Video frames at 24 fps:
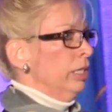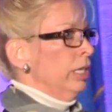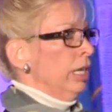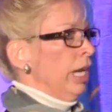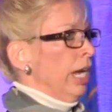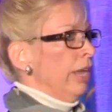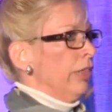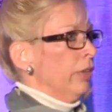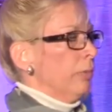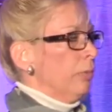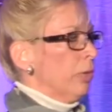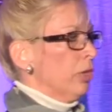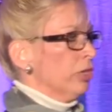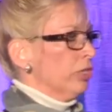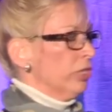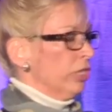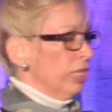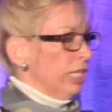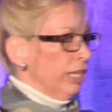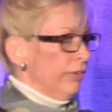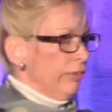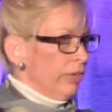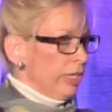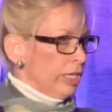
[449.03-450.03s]
and the person
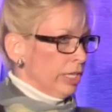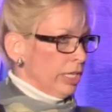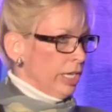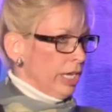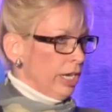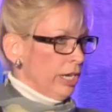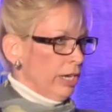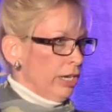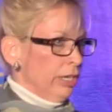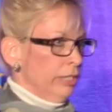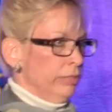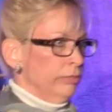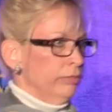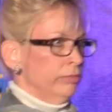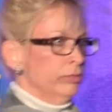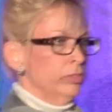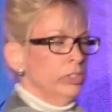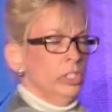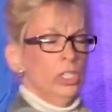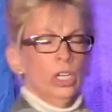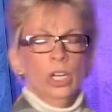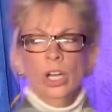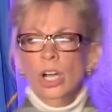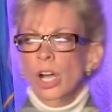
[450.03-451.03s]
giving the care
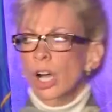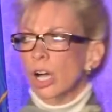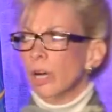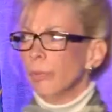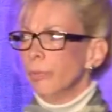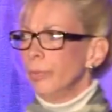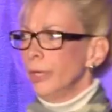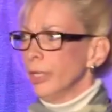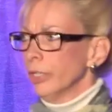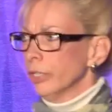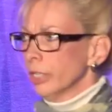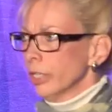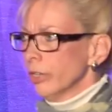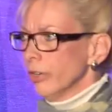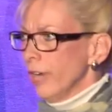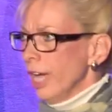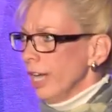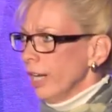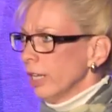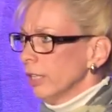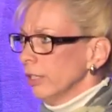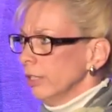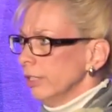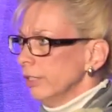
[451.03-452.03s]
are
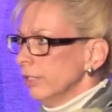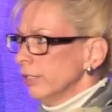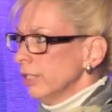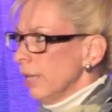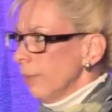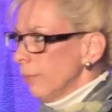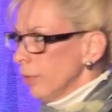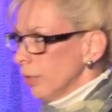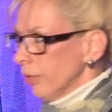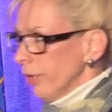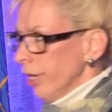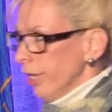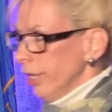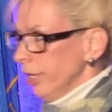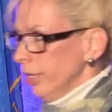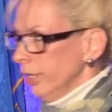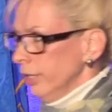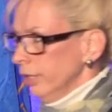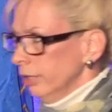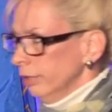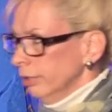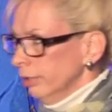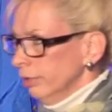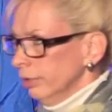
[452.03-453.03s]
bureaucratically separated
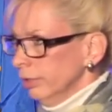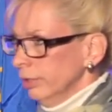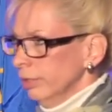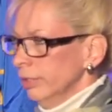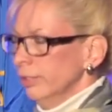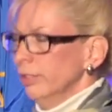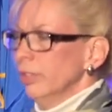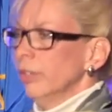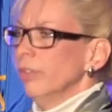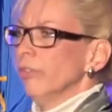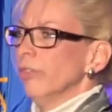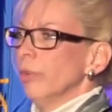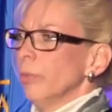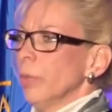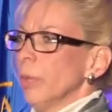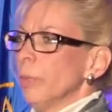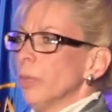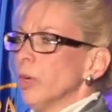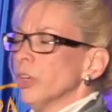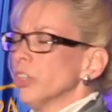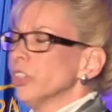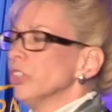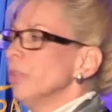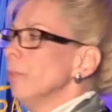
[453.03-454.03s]
from the
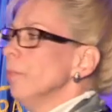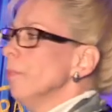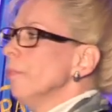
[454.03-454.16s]
person